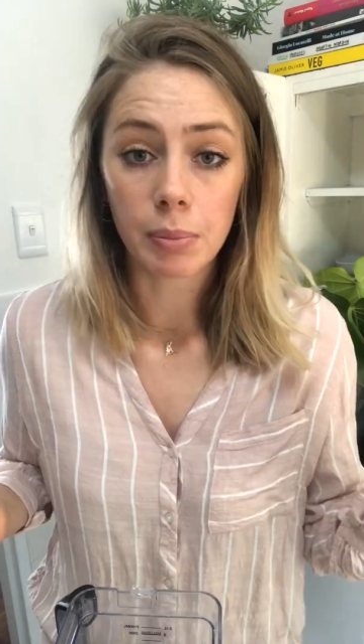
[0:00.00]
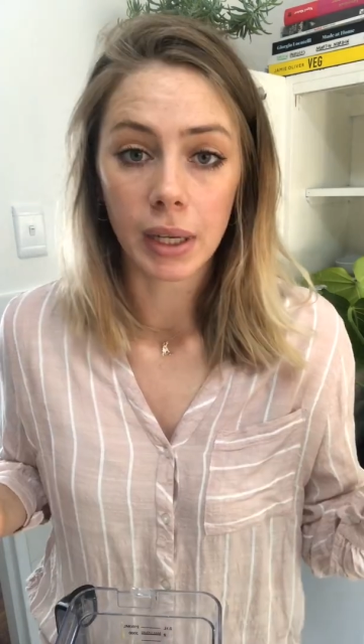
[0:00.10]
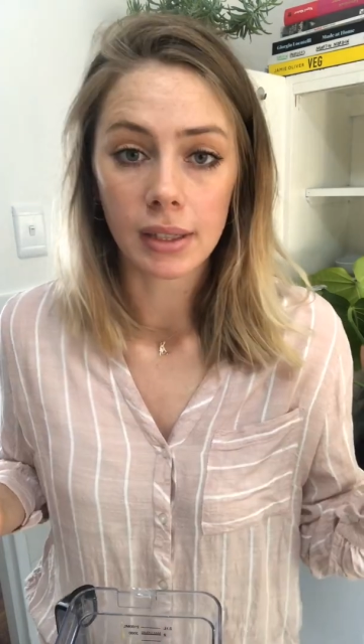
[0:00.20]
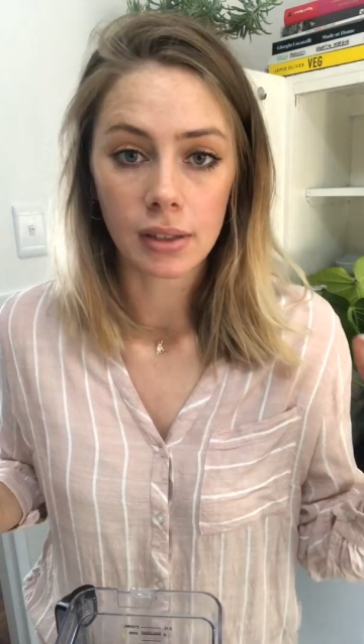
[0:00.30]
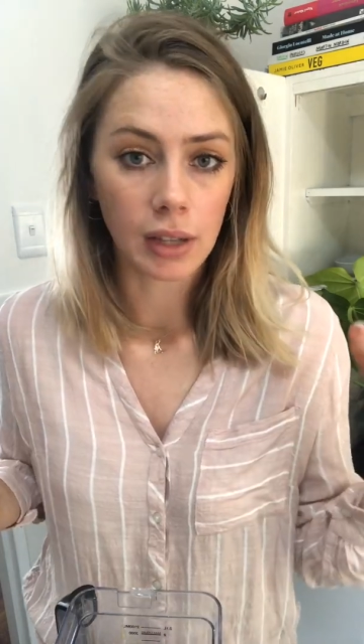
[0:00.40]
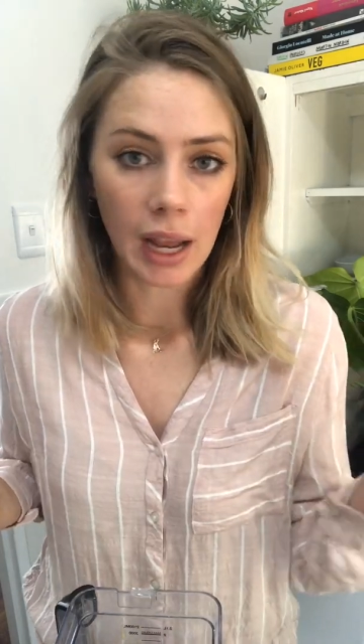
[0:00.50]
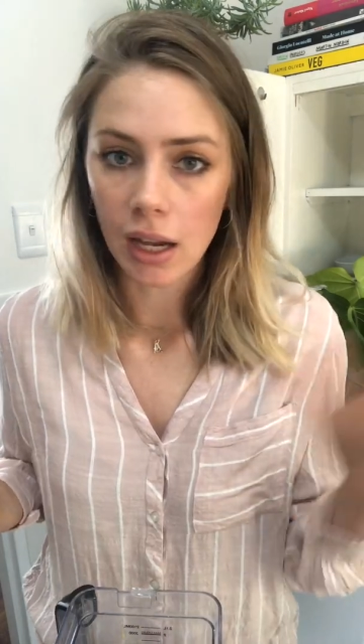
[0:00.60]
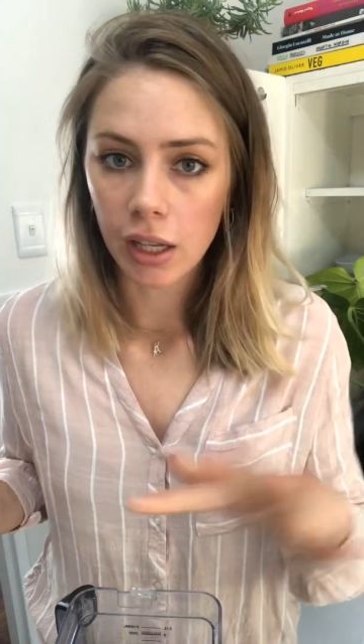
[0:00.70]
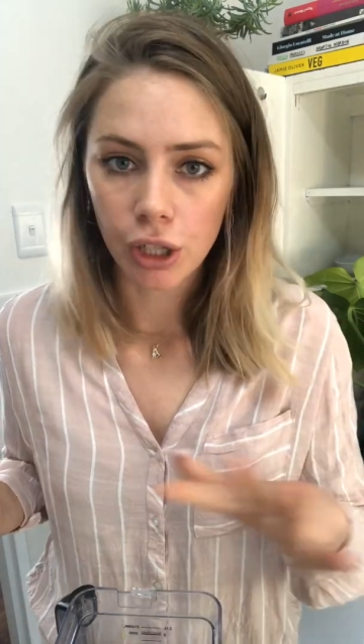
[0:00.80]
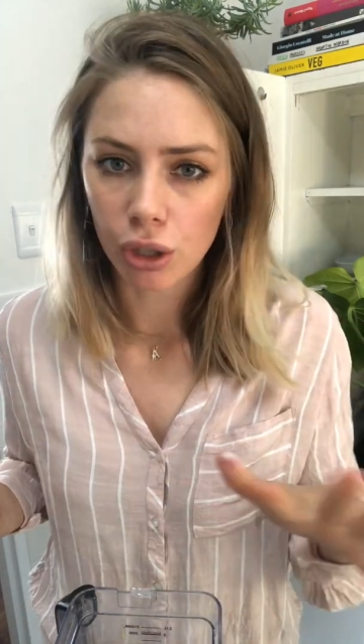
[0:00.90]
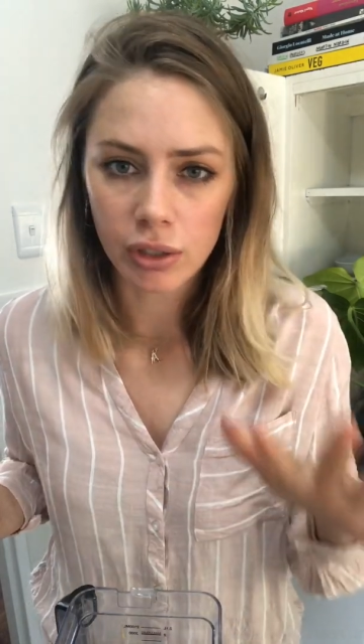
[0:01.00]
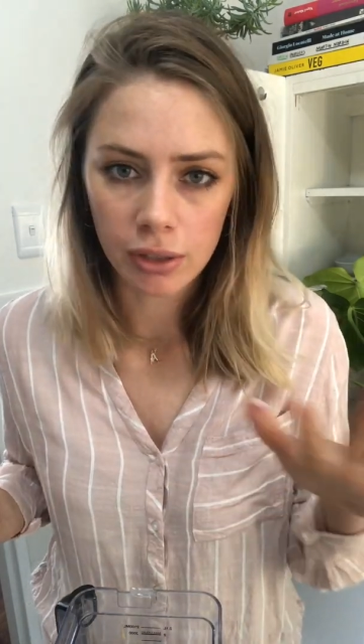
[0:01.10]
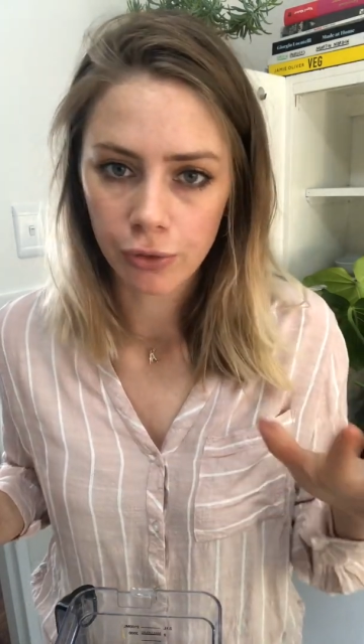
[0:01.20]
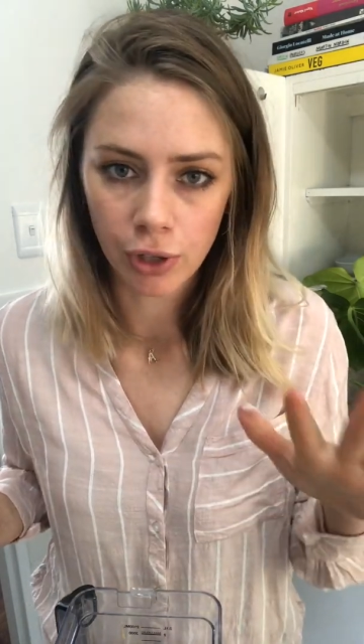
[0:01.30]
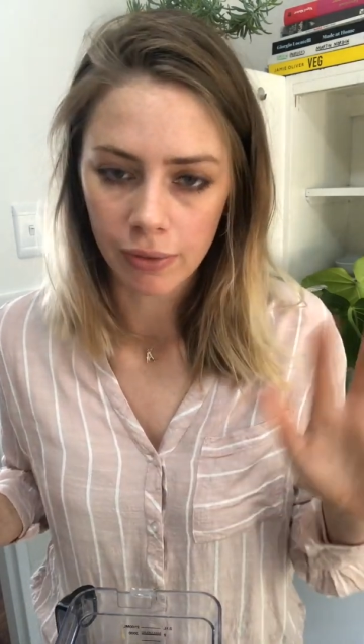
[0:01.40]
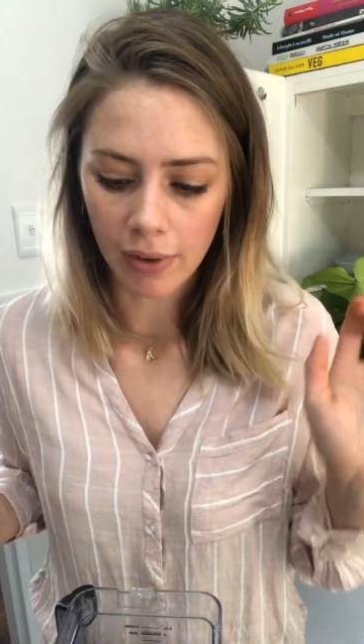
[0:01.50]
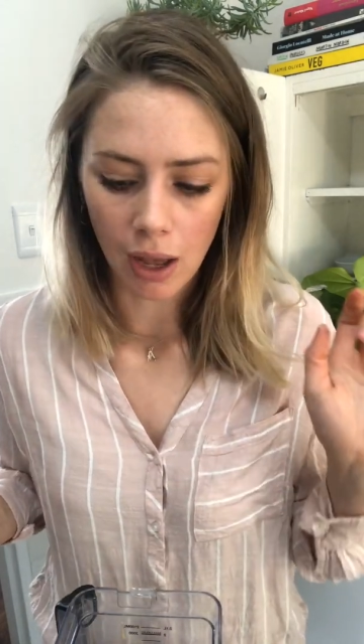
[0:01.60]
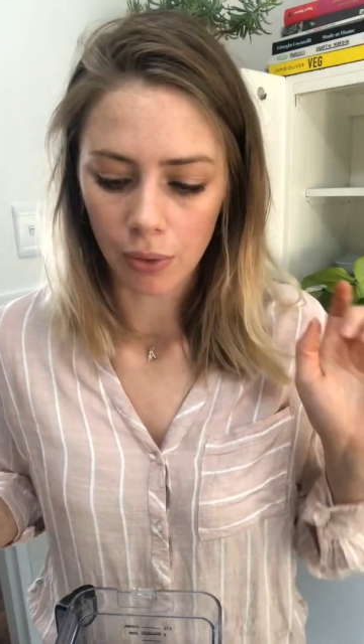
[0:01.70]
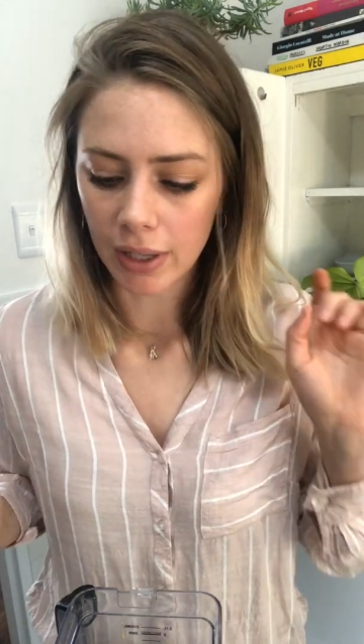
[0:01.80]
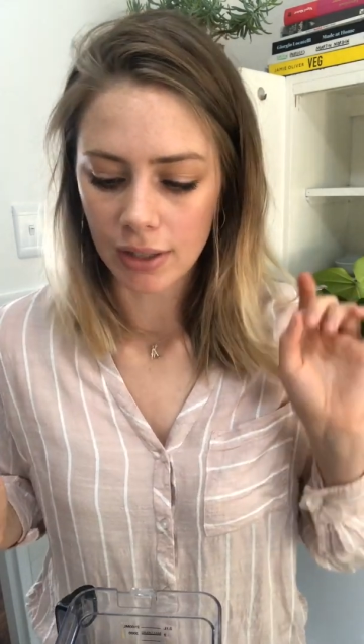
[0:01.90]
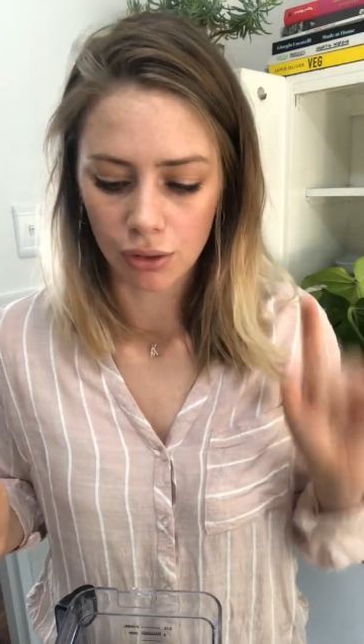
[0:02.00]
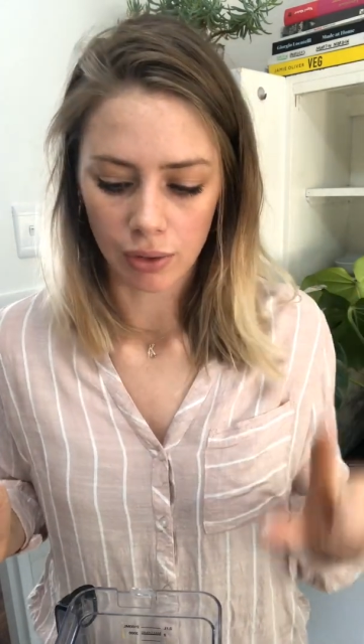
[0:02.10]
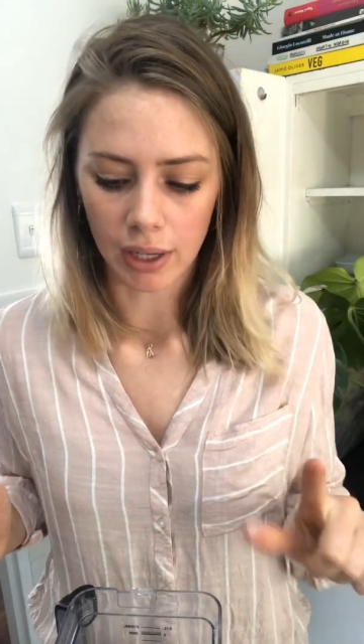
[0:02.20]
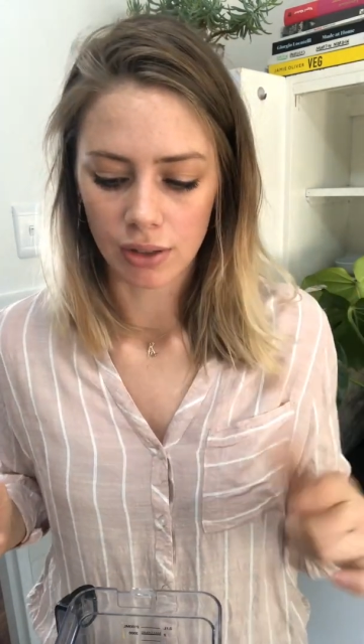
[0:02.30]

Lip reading: But any gluten-free flour is great.